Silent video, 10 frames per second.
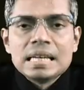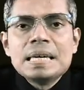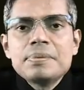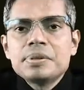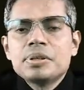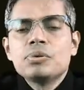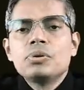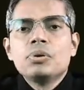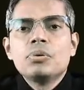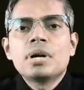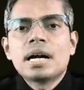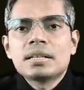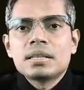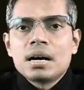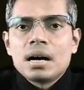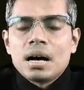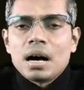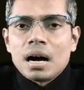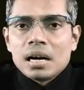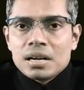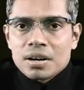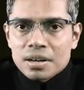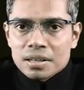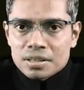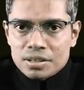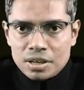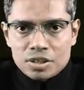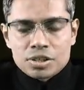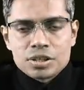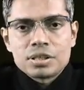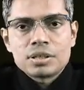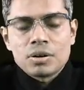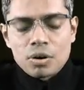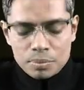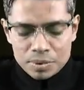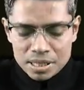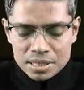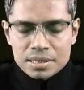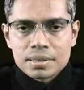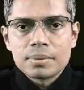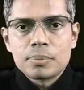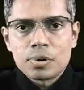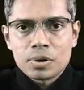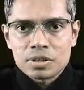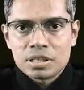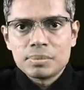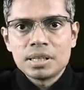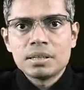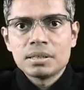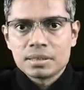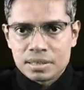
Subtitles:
if you look at the ultrastructure of these proximal